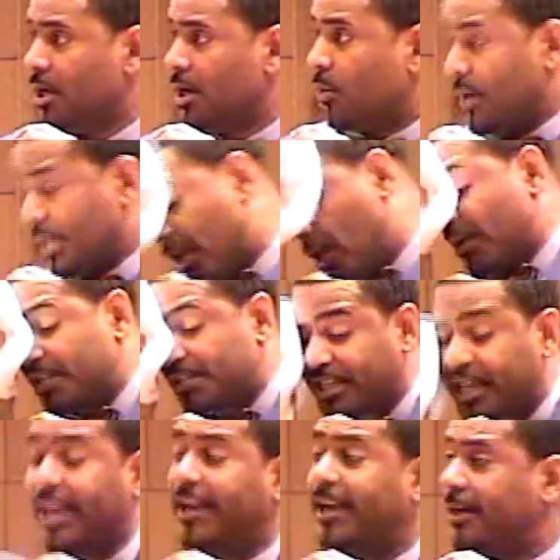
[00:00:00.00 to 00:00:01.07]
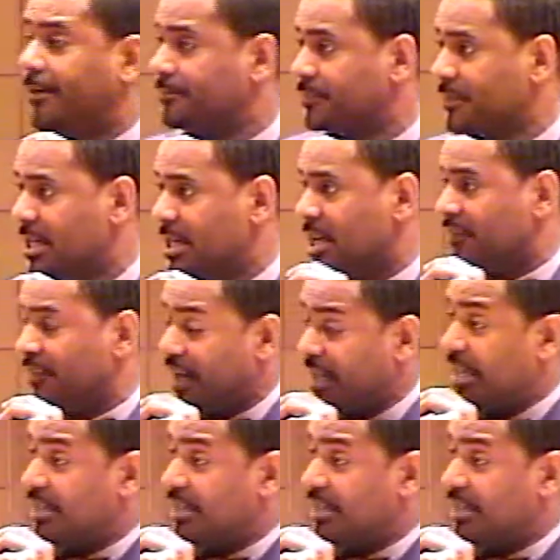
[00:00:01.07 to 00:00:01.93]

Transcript: we notice here that he